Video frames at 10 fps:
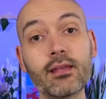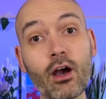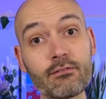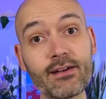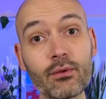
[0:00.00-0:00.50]
They
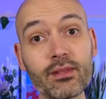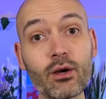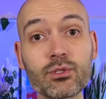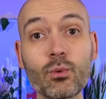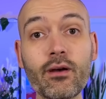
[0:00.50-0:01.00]
are found
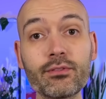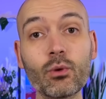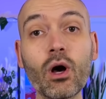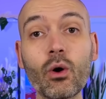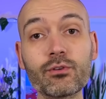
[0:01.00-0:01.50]
elsewhere in the
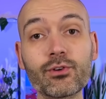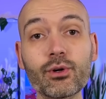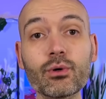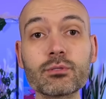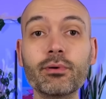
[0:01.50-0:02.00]
world, of
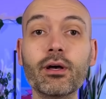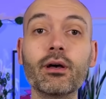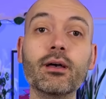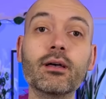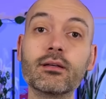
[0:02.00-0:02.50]
course,
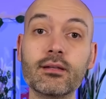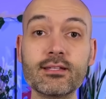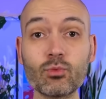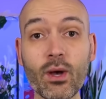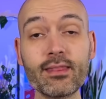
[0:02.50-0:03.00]
but this
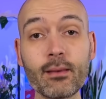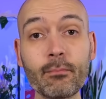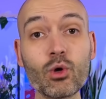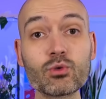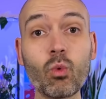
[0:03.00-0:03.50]
is where they're most